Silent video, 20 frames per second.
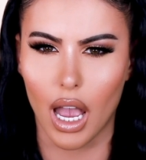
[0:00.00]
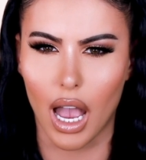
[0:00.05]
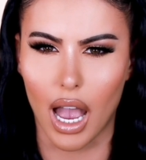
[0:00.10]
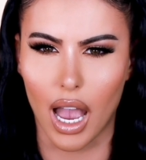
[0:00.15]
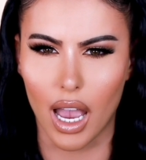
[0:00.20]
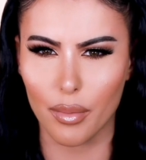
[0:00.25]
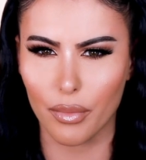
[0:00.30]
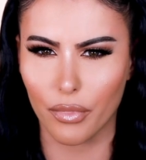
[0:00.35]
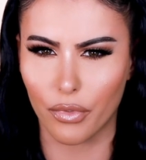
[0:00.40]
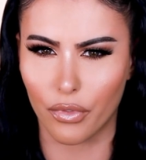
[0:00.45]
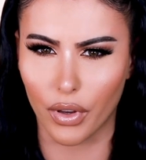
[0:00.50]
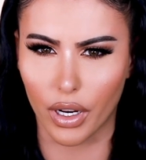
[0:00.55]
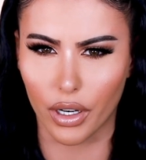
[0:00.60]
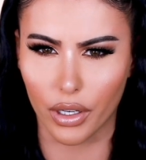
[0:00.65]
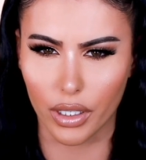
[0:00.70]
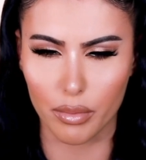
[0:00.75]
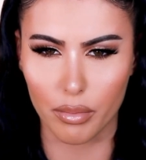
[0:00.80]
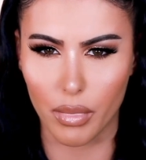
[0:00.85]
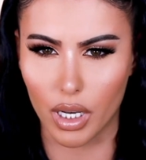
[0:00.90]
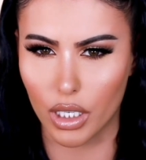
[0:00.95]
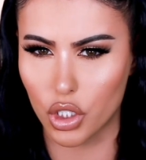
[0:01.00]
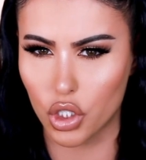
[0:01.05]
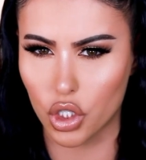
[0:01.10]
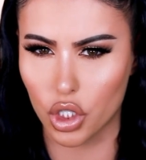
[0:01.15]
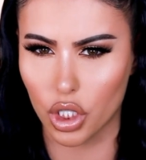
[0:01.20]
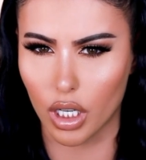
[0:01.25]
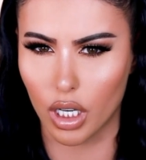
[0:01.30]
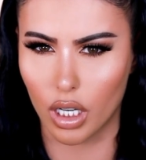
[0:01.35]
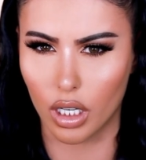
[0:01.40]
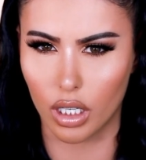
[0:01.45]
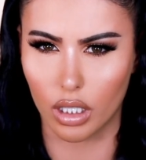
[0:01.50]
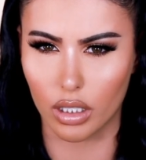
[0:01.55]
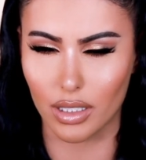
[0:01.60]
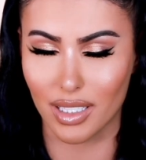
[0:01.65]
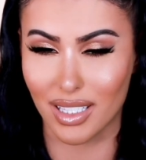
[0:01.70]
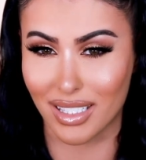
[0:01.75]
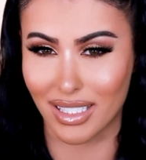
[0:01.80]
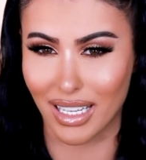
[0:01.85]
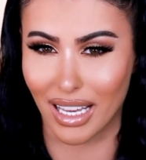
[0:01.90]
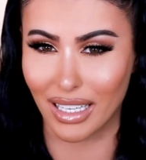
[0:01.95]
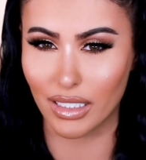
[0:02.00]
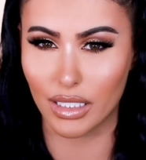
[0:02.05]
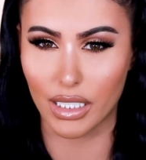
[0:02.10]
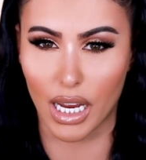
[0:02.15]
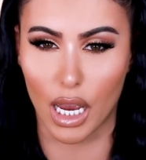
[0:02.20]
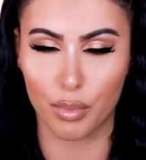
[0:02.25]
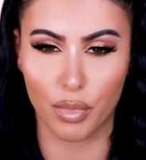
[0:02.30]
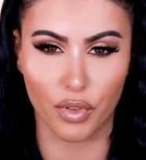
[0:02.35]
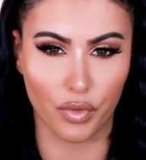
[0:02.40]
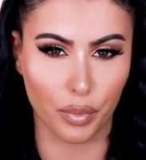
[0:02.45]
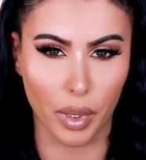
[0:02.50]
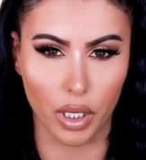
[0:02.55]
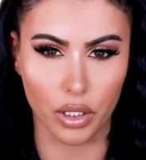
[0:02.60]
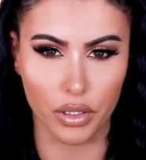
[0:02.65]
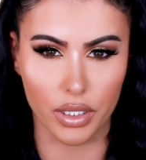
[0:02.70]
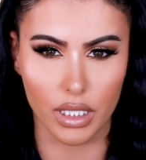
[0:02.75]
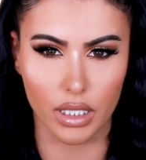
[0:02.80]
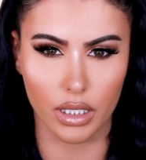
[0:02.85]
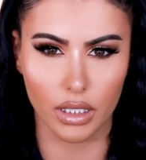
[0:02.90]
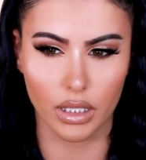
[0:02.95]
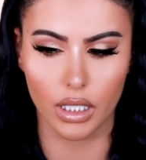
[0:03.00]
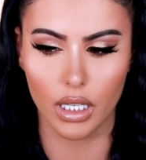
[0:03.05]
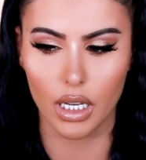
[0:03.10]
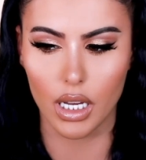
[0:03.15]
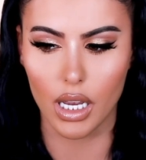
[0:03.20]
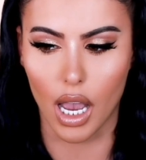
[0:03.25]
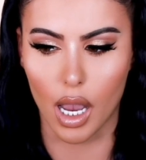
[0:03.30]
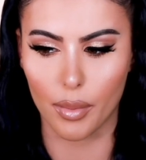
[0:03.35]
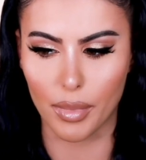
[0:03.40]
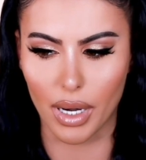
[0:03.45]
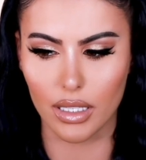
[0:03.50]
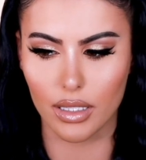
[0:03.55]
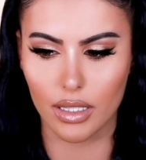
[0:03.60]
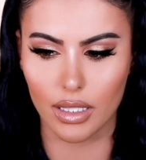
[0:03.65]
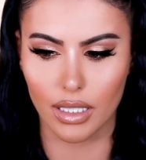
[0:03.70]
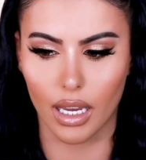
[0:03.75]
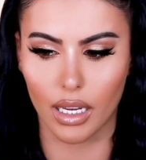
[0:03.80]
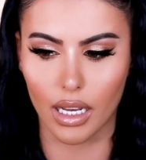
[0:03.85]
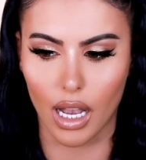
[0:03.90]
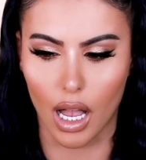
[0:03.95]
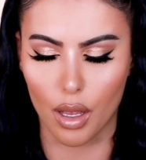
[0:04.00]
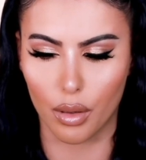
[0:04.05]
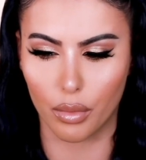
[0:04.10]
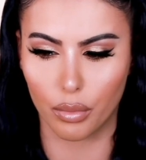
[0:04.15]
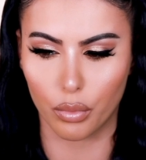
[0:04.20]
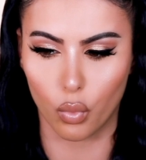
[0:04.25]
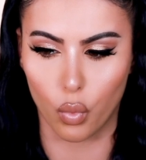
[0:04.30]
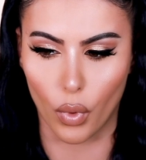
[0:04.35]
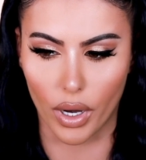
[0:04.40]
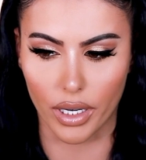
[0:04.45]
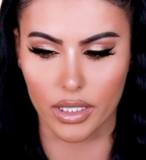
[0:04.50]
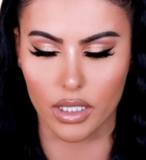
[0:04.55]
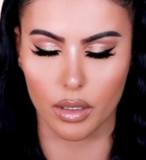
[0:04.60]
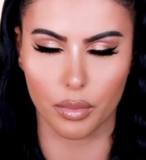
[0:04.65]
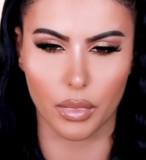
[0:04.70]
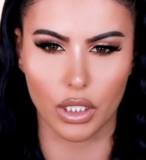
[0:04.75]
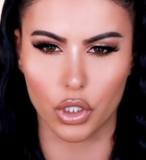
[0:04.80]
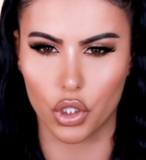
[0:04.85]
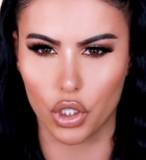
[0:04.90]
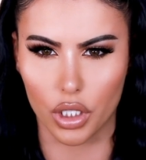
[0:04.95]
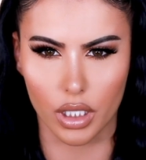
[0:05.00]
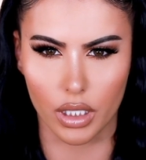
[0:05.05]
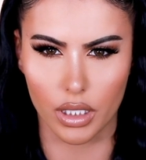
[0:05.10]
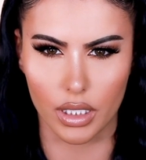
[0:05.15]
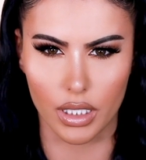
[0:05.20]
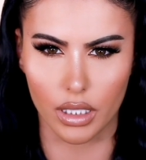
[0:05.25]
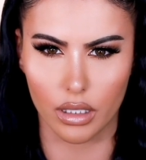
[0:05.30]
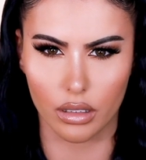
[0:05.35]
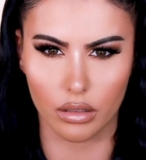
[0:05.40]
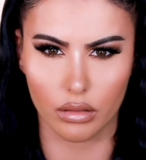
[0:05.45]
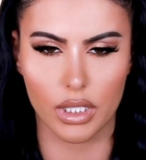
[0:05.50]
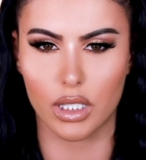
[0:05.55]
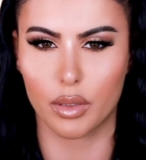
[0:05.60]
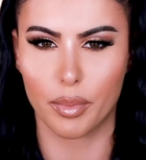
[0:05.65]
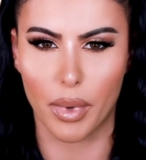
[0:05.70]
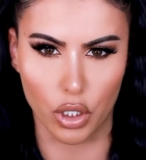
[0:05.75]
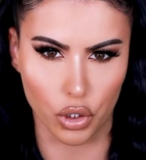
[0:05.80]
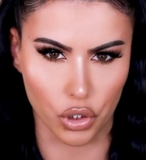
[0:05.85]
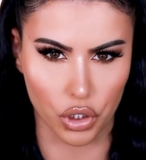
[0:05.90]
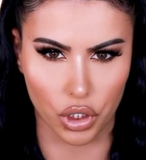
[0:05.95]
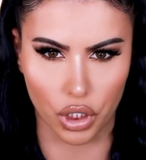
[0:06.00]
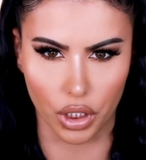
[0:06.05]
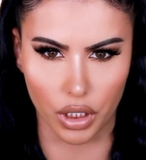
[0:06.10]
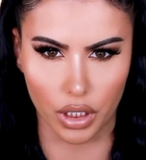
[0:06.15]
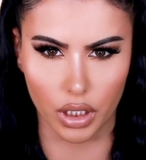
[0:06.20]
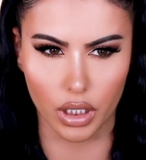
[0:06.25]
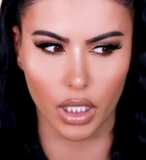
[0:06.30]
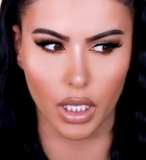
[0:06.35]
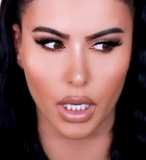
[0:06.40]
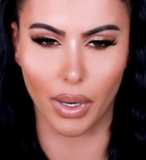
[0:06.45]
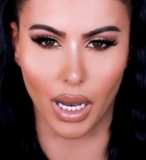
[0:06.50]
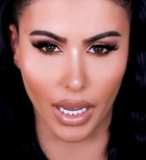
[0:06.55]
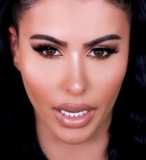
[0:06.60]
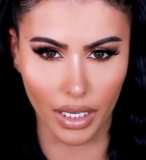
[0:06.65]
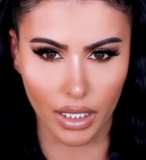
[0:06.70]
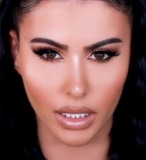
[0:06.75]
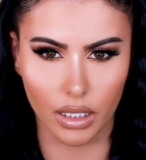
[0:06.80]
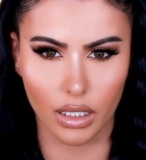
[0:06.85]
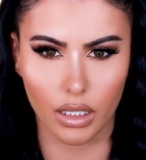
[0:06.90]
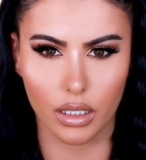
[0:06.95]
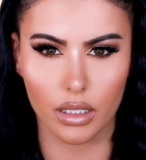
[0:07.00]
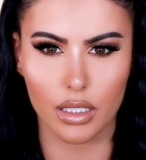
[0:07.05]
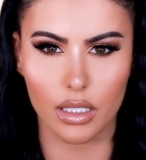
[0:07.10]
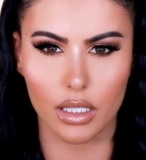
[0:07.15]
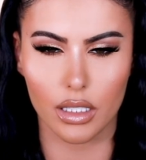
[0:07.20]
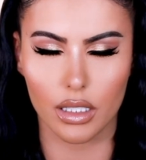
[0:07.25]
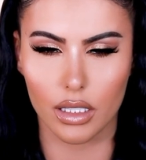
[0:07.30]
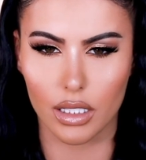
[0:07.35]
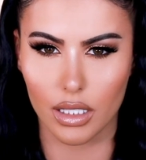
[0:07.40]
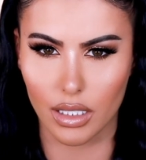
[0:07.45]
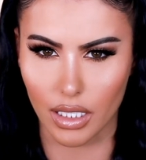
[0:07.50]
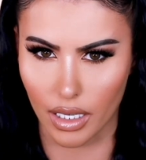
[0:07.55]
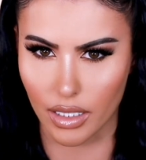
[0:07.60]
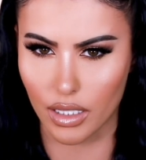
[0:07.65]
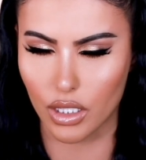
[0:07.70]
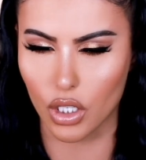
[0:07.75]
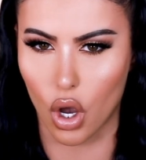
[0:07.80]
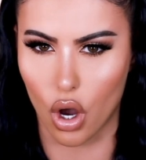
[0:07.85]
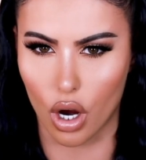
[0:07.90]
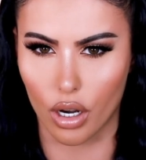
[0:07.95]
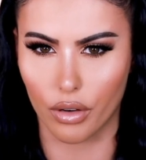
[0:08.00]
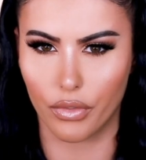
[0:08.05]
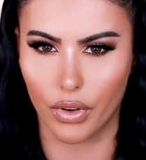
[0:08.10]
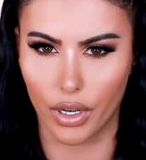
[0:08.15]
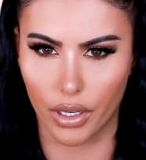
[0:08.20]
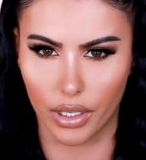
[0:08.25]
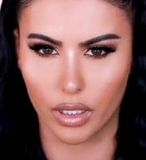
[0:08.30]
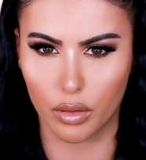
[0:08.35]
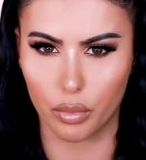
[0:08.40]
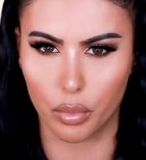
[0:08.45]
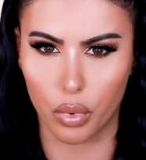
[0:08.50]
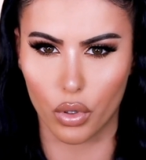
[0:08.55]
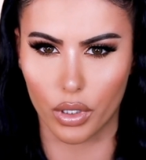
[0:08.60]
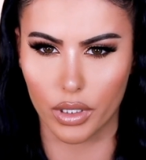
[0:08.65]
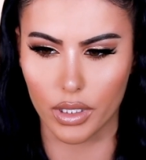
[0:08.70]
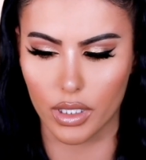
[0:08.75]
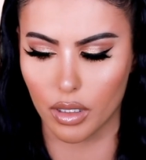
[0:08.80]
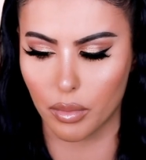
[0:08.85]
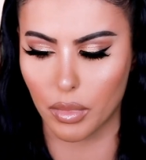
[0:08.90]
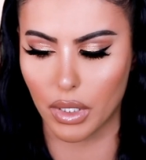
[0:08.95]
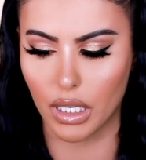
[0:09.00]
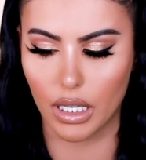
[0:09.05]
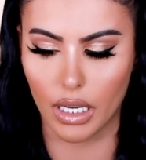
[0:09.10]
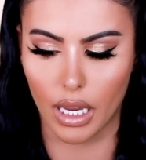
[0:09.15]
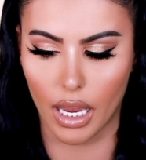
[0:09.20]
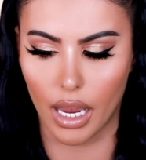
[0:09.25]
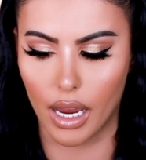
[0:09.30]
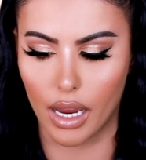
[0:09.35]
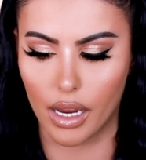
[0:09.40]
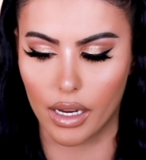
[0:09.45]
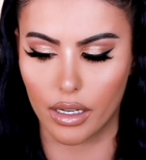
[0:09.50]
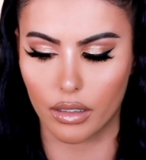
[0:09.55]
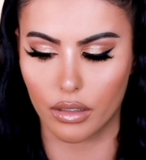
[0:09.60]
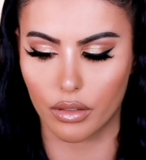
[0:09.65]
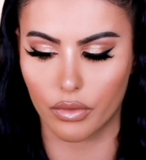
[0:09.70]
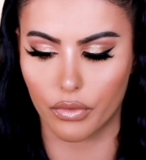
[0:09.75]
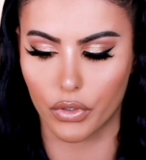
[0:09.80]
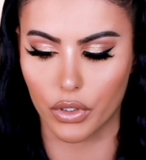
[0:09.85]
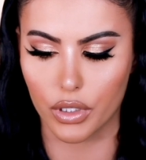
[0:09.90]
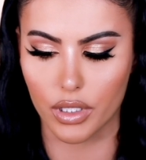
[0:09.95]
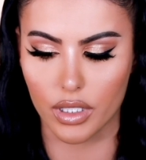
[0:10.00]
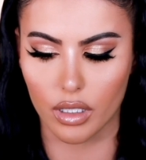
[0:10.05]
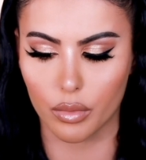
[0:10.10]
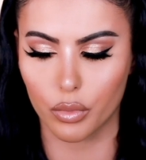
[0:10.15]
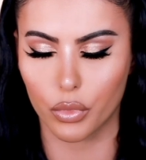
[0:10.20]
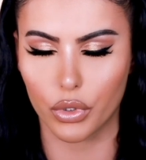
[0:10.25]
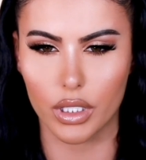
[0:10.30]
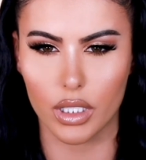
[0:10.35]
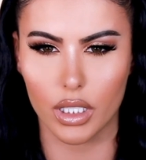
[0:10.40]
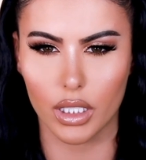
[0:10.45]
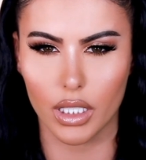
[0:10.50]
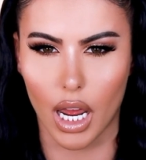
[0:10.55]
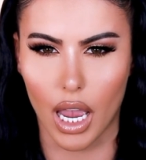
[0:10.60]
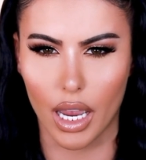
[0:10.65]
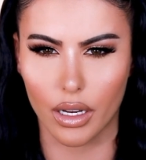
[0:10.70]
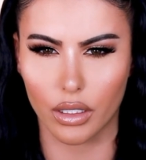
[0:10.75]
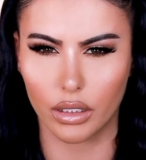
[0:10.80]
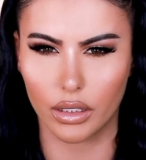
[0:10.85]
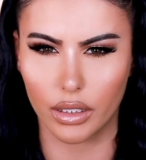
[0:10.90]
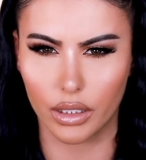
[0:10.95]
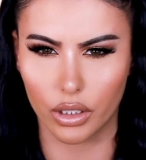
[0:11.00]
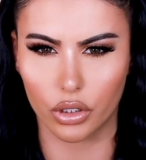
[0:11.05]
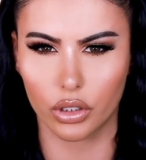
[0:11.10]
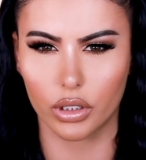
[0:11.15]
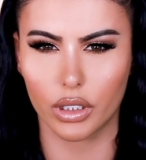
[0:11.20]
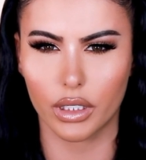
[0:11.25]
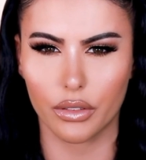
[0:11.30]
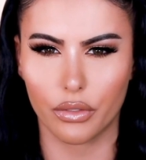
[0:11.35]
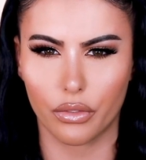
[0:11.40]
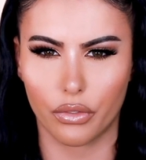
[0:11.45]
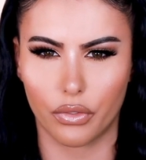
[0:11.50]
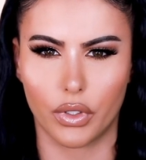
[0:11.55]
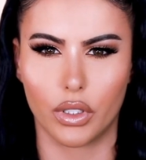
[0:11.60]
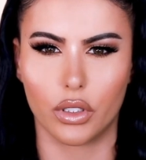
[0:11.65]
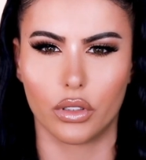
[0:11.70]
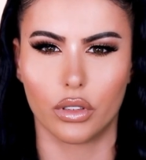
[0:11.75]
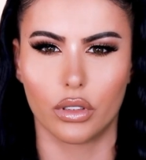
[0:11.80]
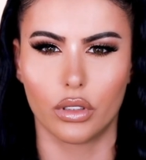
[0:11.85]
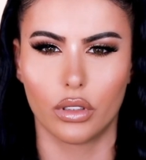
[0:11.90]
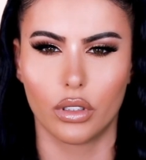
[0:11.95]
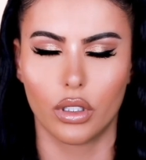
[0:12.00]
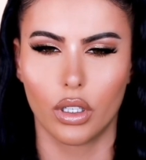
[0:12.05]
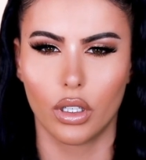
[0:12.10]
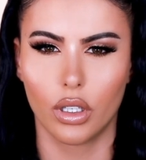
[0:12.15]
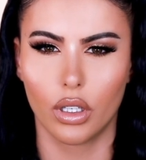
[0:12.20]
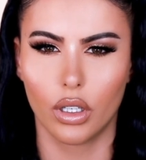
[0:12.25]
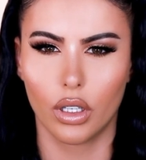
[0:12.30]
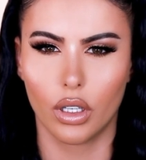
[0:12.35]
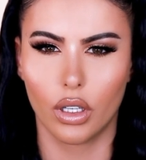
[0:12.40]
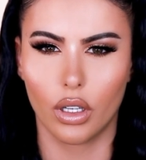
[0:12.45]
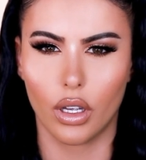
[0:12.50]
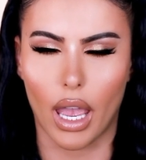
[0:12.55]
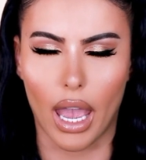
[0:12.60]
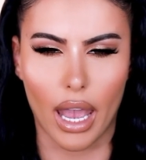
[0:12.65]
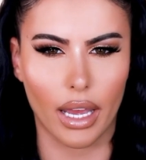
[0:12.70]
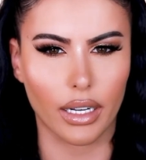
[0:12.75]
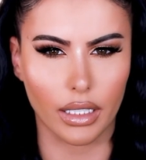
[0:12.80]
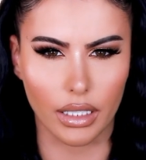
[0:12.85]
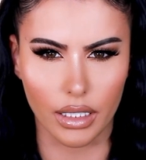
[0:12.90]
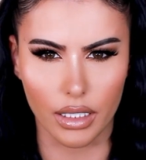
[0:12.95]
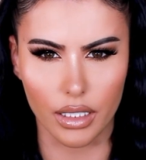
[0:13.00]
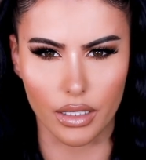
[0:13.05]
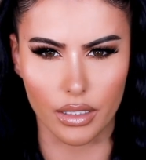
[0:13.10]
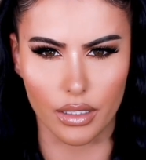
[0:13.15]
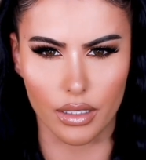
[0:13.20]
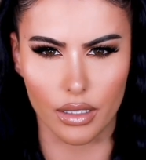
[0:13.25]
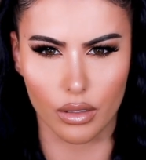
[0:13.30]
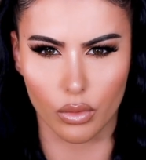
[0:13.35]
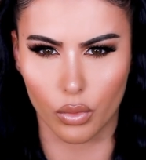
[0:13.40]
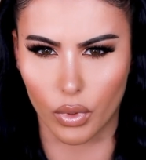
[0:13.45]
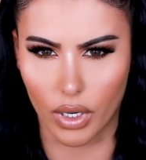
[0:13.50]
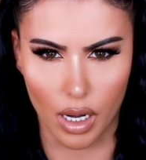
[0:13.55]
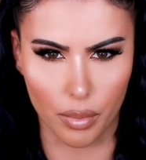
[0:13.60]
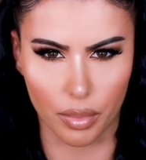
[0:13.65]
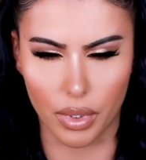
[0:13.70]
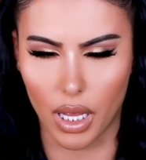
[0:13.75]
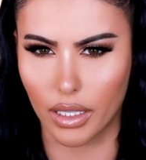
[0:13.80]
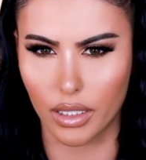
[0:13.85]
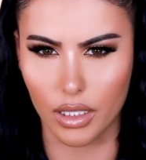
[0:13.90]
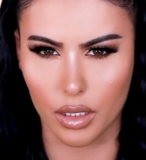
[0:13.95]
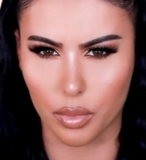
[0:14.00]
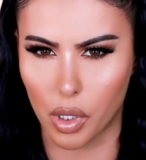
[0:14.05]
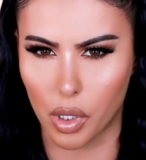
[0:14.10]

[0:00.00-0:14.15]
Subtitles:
I'm very much a scent type of person. I'm not saying I'll wear something just because it smells good, but scents are very important to me, and for some reason, I literally feel at ease when I apply this